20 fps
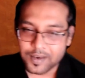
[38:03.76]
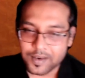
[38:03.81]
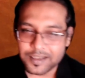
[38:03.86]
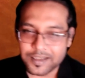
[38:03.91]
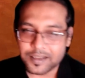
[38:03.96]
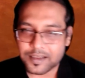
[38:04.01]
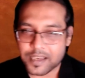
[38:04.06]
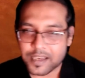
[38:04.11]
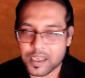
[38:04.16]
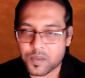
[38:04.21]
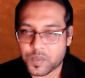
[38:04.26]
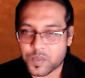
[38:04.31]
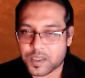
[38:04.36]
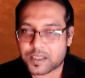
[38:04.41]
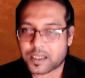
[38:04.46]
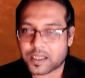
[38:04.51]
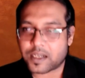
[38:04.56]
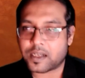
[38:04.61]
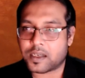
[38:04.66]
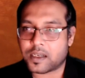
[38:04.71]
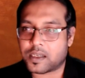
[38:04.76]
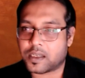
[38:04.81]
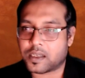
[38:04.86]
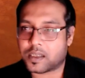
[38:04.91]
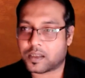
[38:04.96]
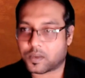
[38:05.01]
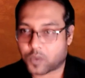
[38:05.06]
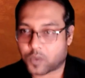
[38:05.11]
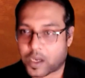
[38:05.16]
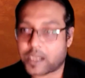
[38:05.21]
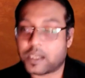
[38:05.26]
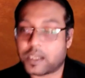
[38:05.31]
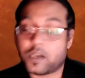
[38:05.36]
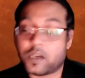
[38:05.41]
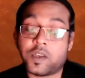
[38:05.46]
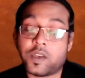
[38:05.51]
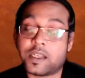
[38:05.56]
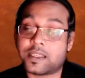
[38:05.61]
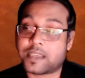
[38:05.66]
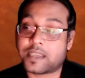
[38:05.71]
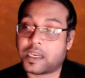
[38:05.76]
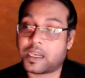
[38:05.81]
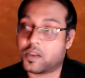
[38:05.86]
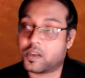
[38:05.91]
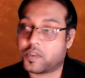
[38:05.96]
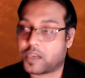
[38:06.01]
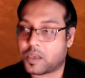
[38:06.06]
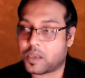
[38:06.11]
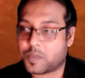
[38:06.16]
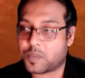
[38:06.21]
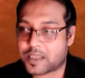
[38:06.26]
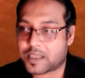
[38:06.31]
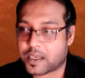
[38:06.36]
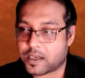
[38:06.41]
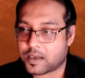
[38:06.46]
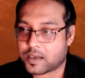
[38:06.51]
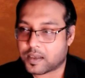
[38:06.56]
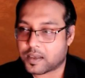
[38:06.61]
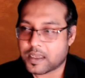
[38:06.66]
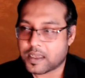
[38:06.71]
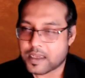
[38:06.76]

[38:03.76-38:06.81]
is 3%? Why did we decide on 3%?